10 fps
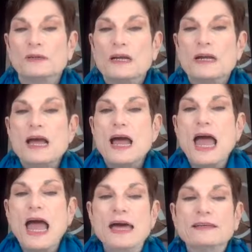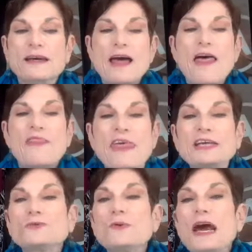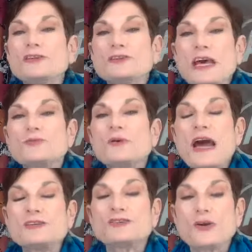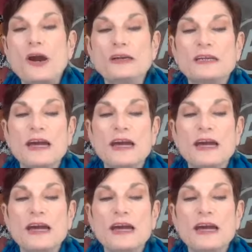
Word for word: Mm-hmm. And mm-hmm. that's when I that's when I started.